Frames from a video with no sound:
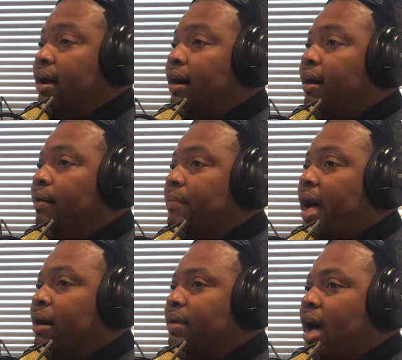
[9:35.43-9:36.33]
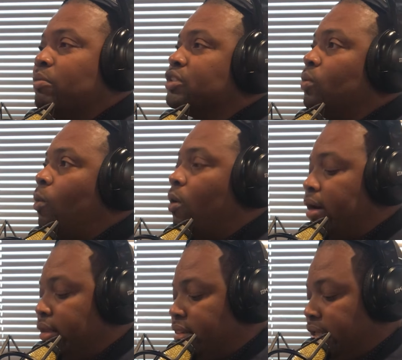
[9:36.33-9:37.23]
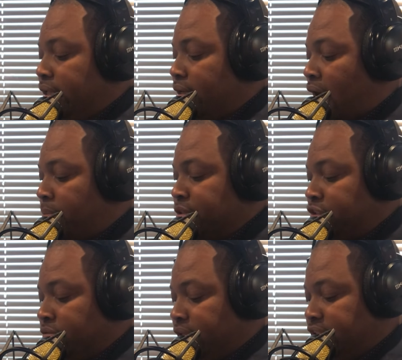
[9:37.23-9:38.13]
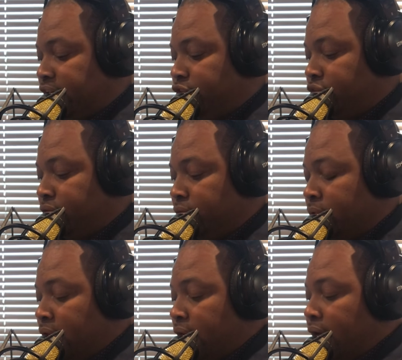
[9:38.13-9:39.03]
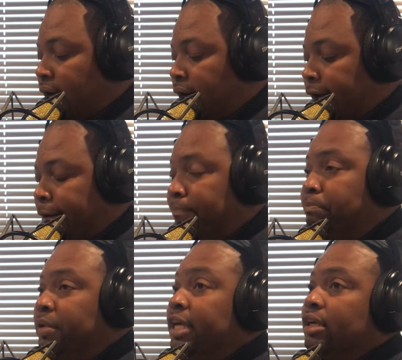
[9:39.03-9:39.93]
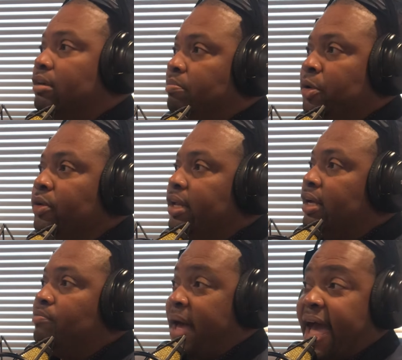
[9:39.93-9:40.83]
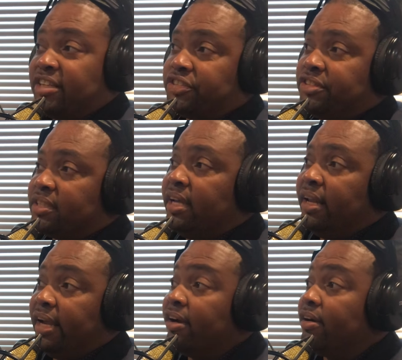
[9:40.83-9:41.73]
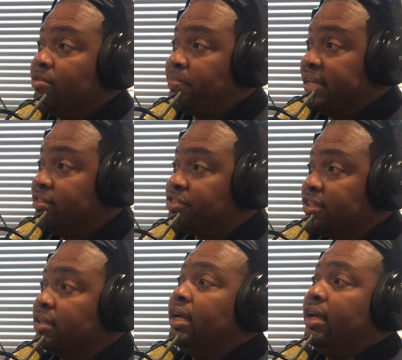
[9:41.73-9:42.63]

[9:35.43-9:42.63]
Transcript: I was awarded the opportunity to be in a community of pastors in the area of Pinson,